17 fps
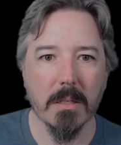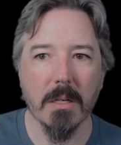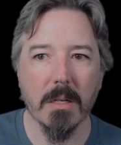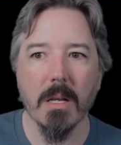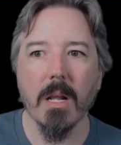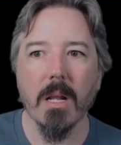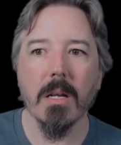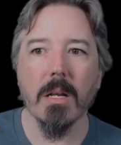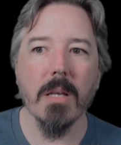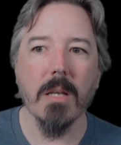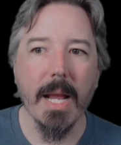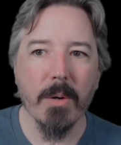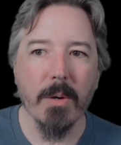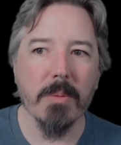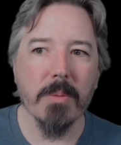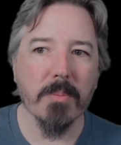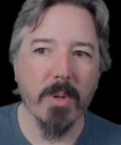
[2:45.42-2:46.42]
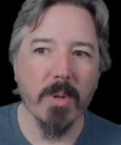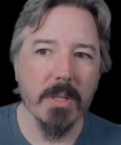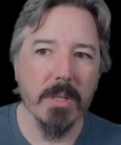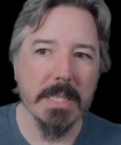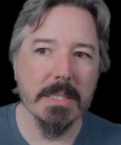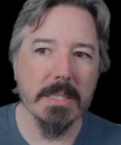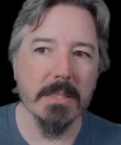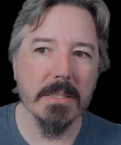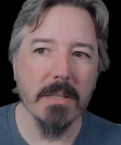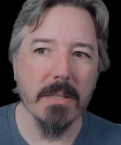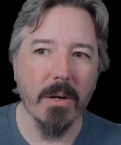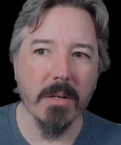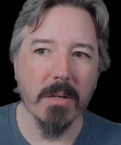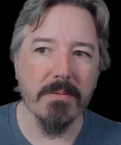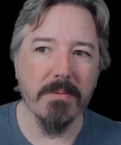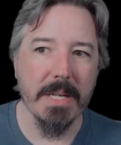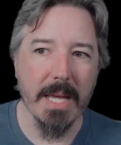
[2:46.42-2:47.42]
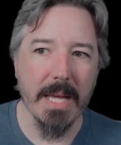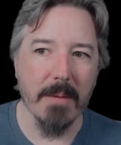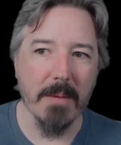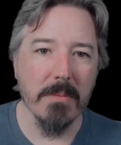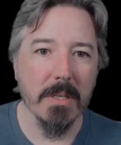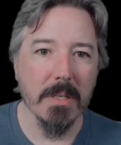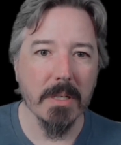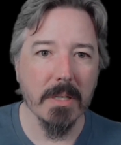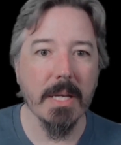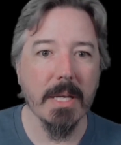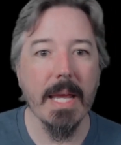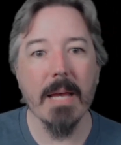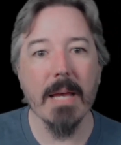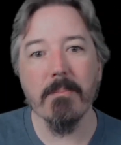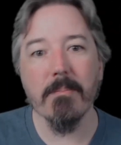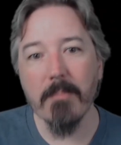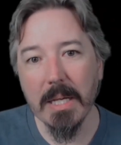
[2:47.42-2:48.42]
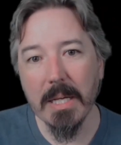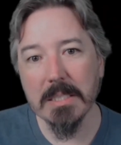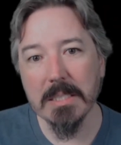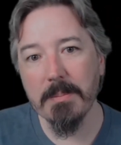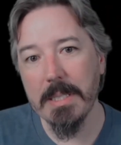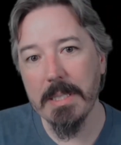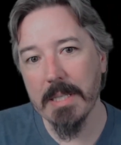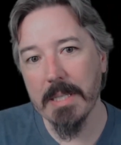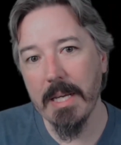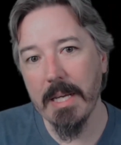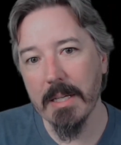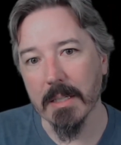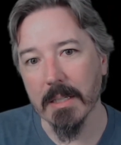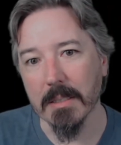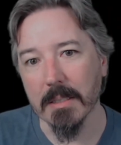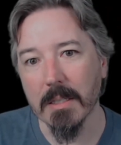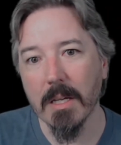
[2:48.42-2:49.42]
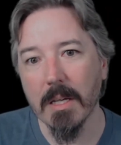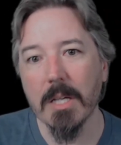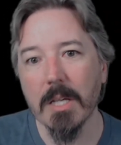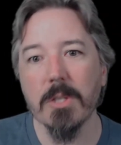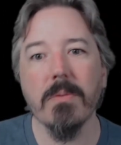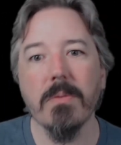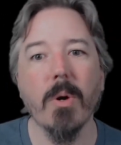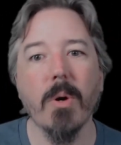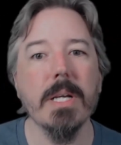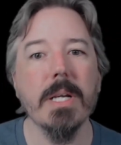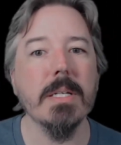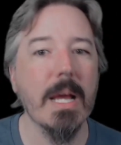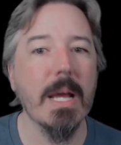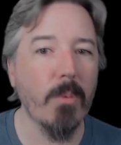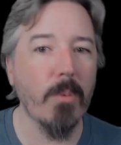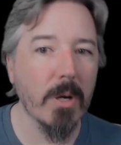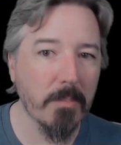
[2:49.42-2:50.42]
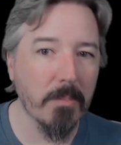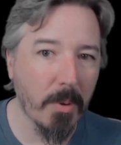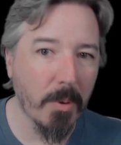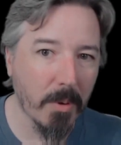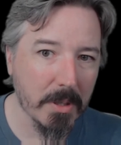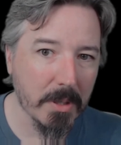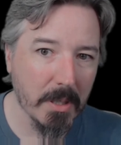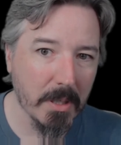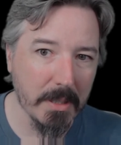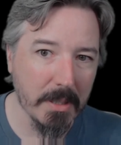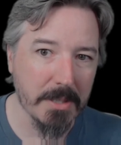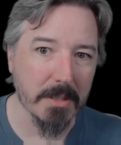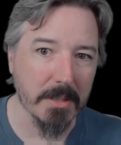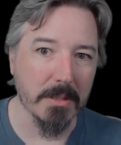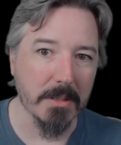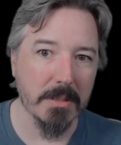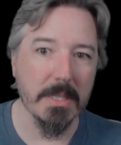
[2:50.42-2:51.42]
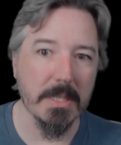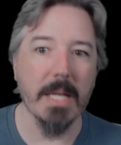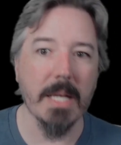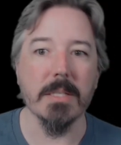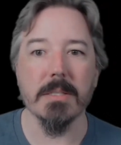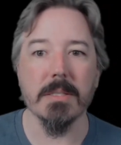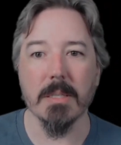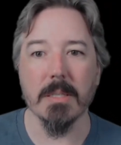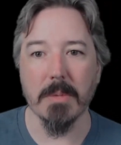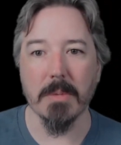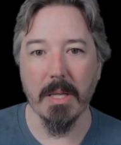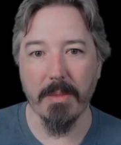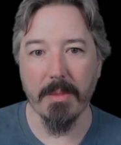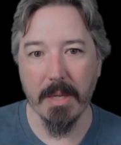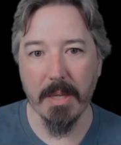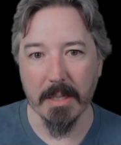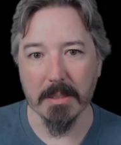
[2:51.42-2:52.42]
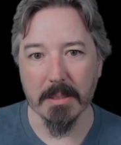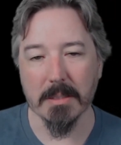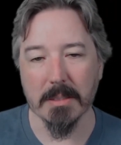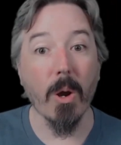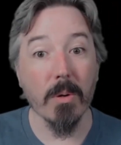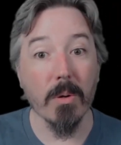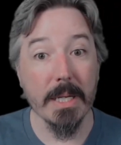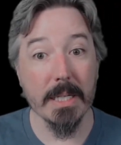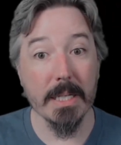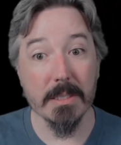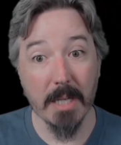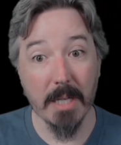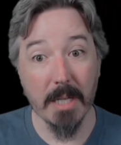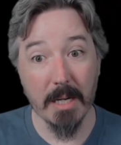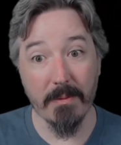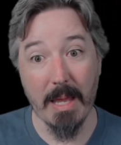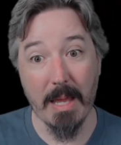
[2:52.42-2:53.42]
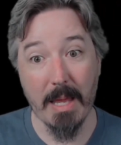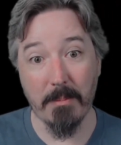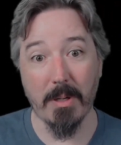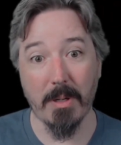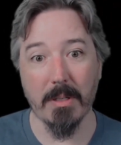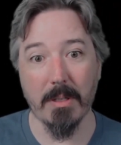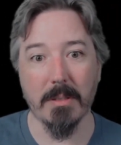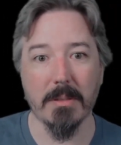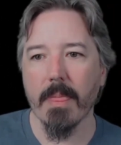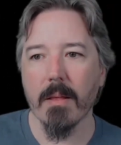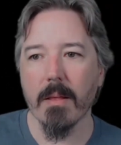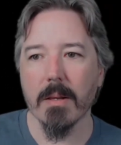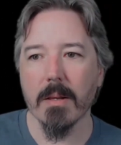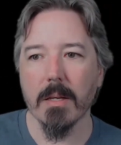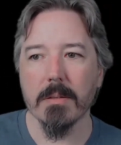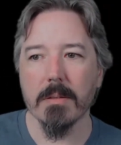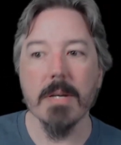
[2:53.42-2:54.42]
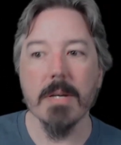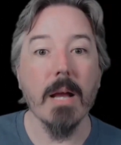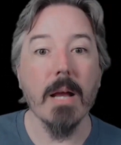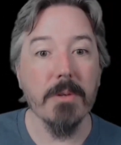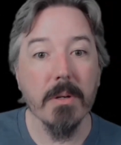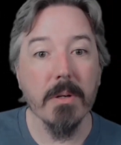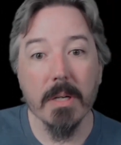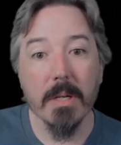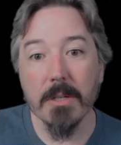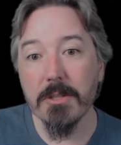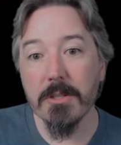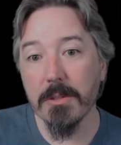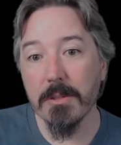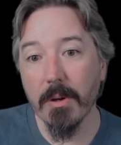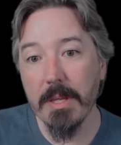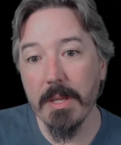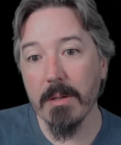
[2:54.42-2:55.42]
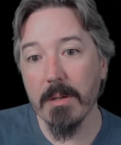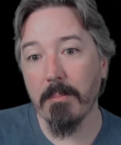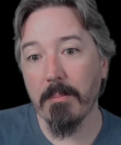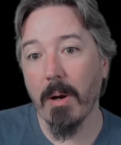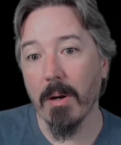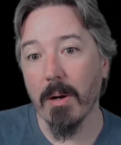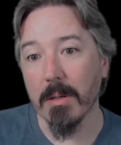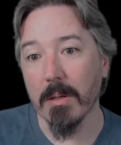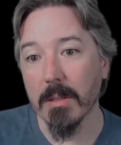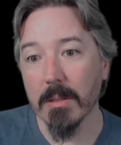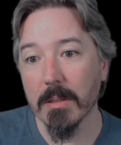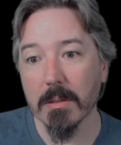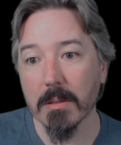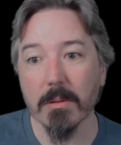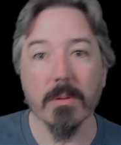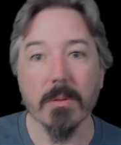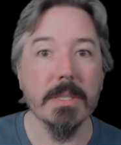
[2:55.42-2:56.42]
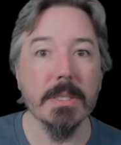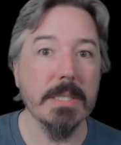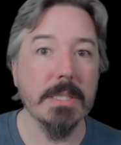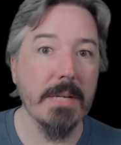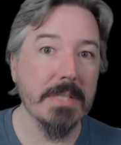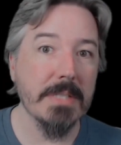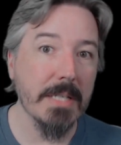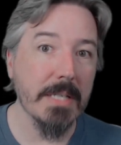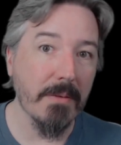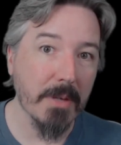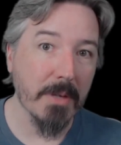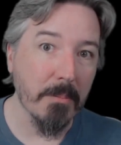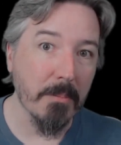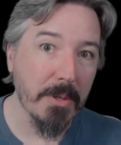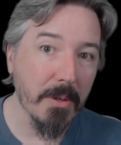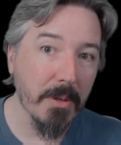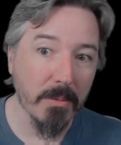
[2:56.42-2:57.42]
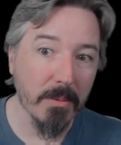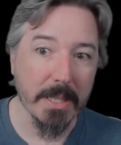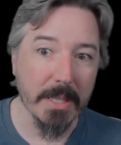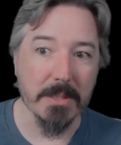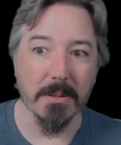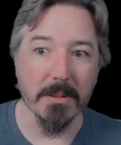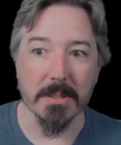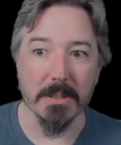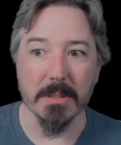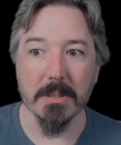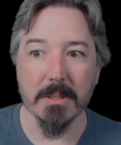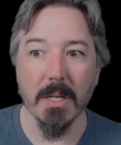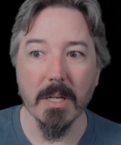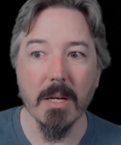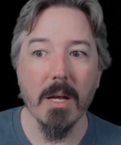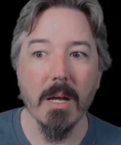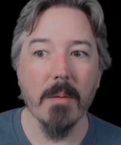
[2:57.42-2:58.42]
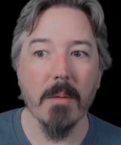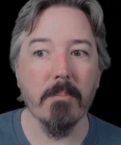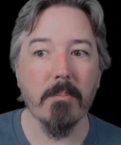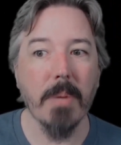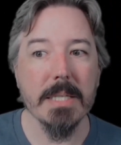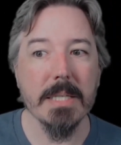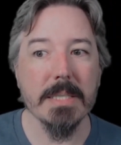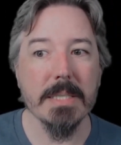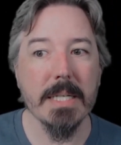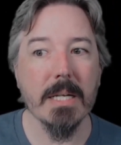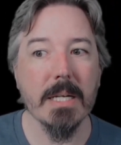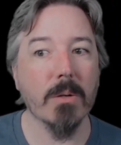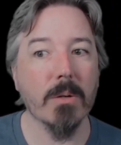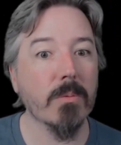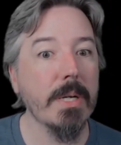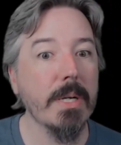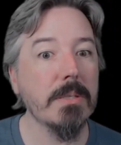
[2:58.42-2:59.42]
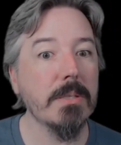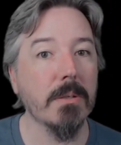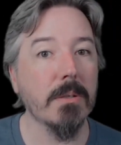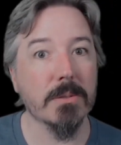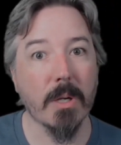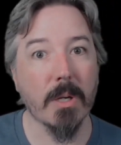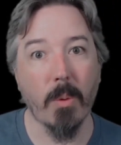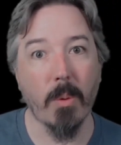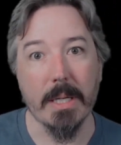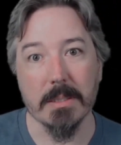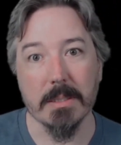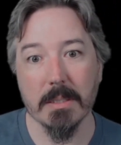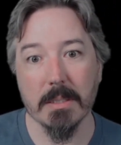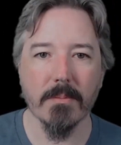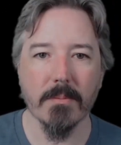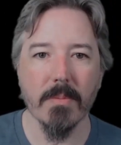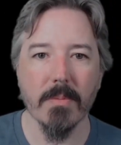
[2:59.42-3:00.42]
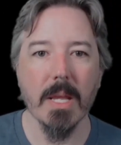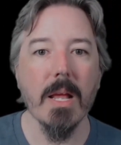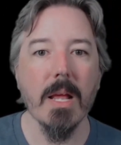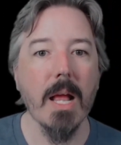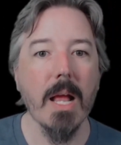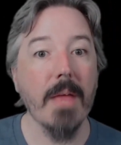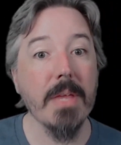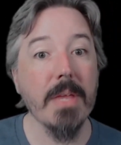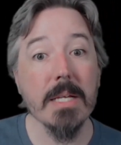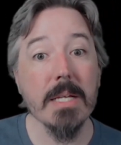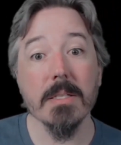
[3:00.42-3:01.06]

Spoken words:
Like with processes on a VM, care must be taken to avoid network port collisions and similar things inside of that pod. Now, you can ensure that your pod receives enough compute resources by setting resource requests. And these let the